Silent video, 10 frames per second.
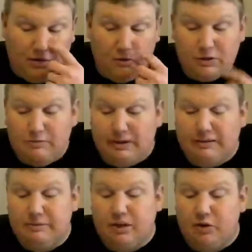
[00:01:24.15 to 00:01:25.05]
Which
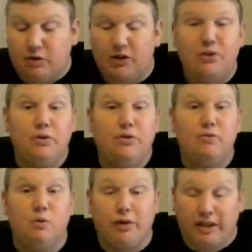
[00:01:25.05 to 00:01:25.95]
makes me 32 and
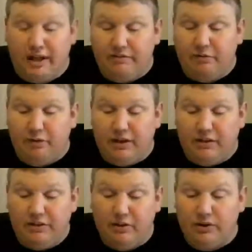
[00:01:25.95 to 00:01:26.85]
28 for the
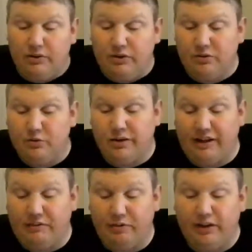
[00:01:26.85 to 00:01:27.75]

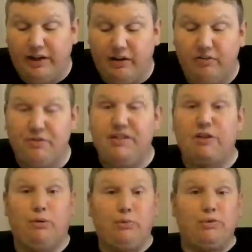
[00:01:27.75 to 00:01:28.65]
year.
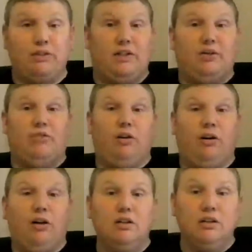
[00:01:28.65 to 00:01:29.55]
53%
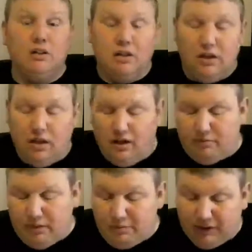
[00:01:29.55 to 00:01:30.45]
overall
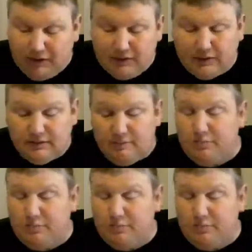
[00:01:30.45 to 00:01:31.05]
of my picks.